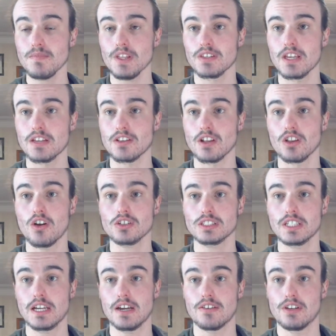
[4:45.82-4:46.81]

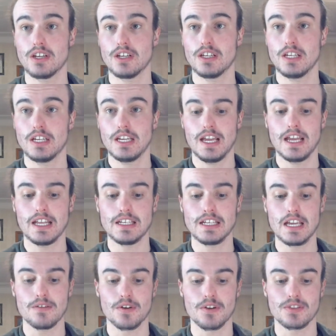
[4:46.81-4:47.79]
lockdown and
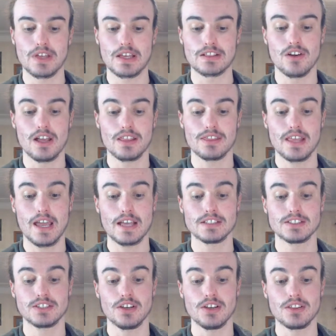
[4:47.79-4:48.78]
everything like that.
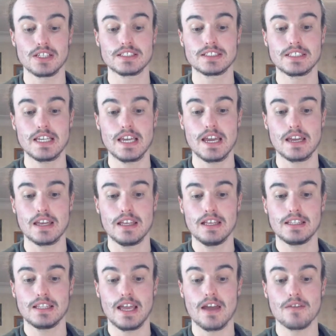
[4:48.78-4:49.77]
So this year
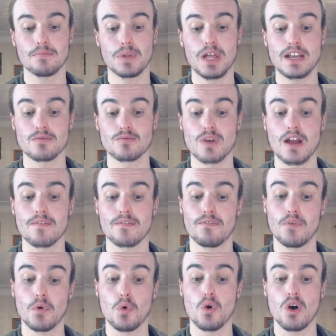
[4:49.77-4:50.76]
they have played in round
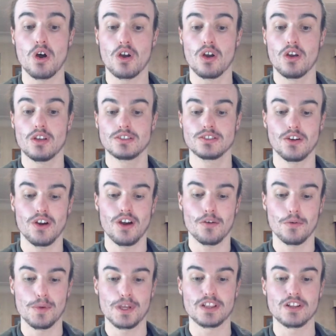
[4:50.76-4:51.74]
4. So I
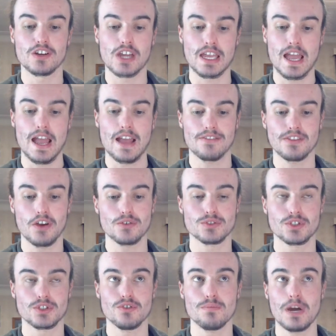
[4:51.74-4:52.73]
will be looking at those
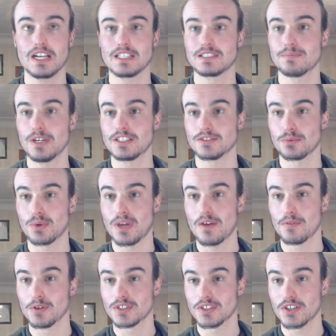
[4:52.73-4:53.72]
2 past matches. We have
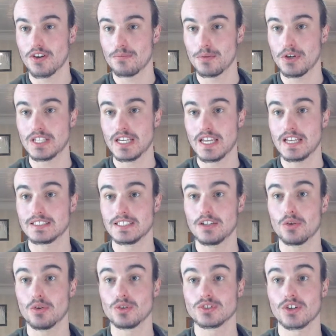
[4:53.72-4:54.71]
also got Bertie, as said,
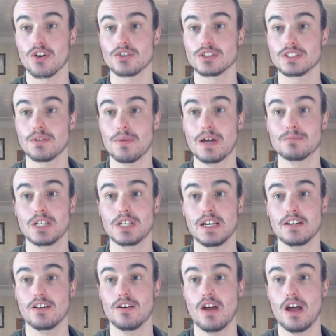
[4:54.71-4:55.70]
also got some
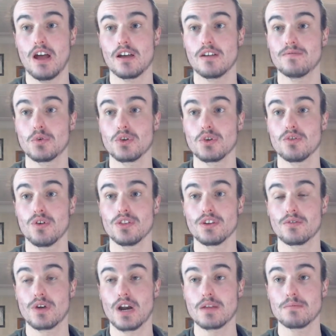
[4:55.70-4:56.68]
update for you on the
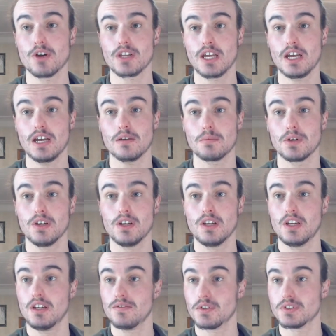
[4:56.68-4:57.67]
Rainbow Cup
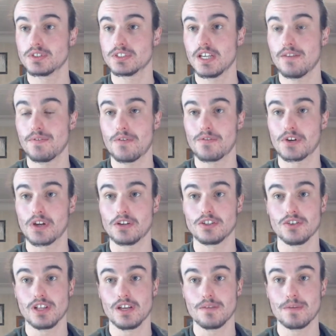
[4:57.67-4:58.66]
for South Africa.
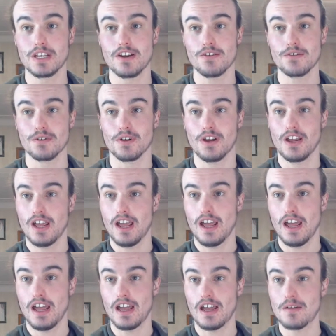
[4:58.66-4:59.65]
Do let me know,
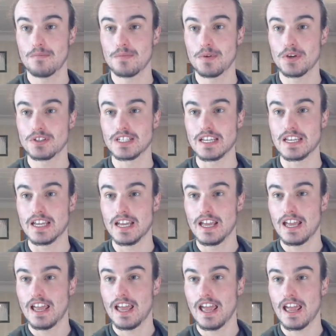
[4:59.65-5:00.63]
Bertie,
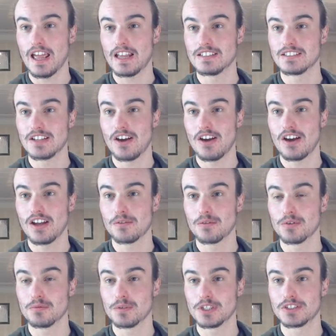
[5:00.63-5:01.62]
and I
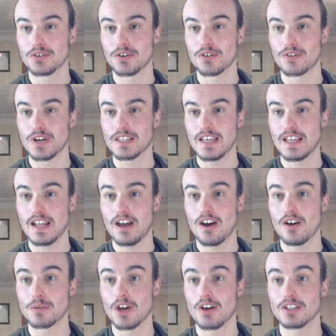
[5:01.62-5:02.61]
will be sure to read that out.
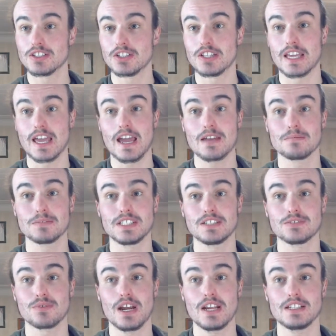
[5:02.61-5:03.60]
I'm going to the game,
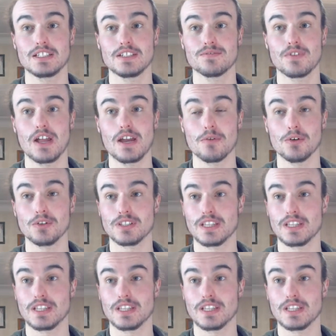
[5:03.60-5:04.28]
says Raging Flame, or